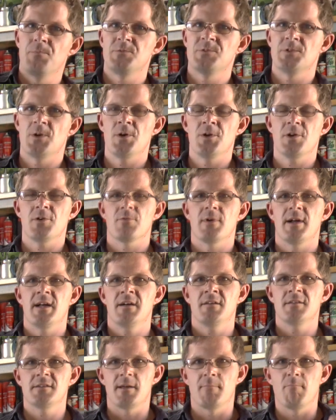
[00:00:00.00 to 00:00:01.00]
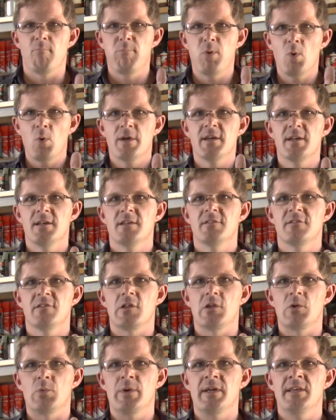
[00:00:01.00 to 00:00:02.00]
turn it round and point it into
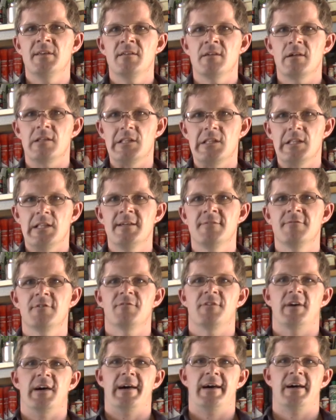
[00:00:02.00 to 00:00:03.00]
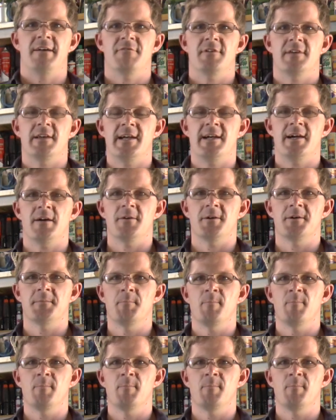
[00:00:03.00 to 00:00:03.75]
the wind, leave it for half an hour.